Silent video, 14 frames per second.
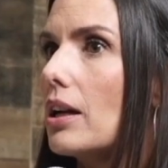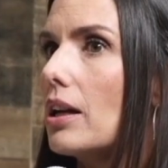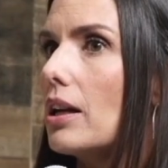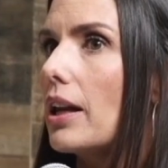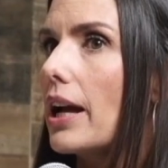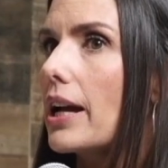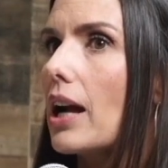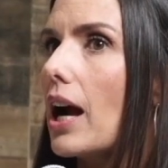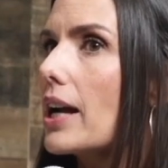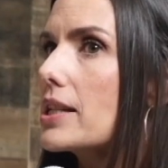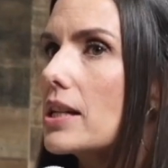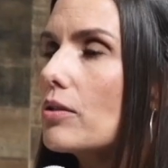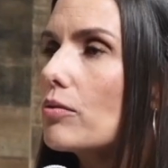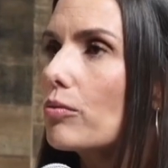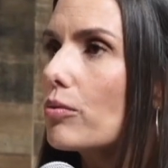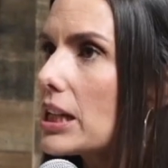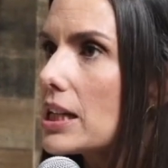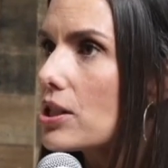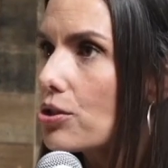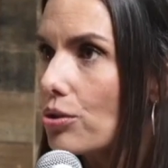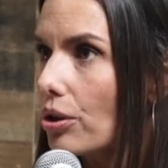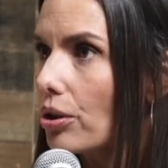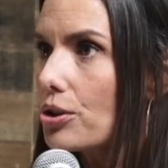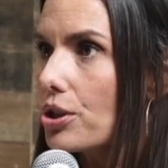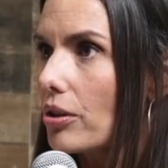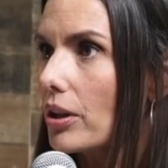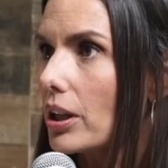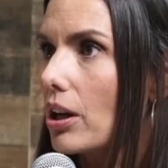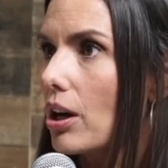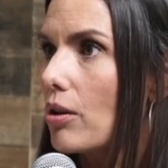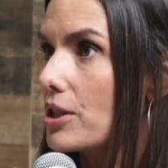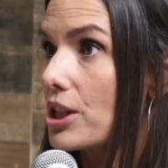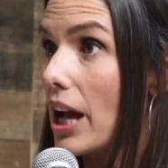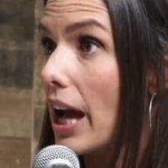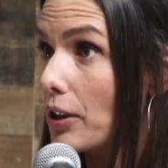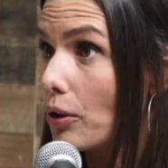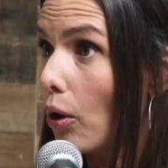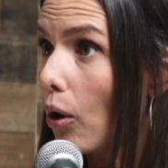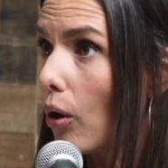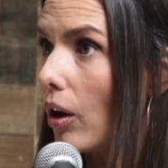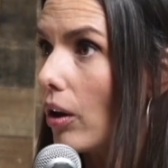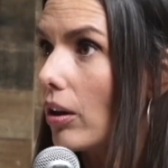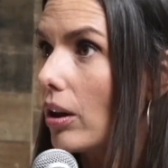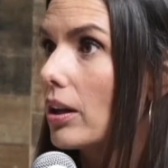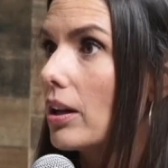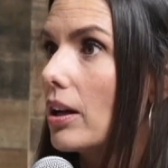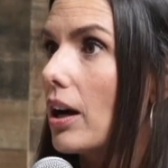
Like, I didn't really struggle during COVID at all.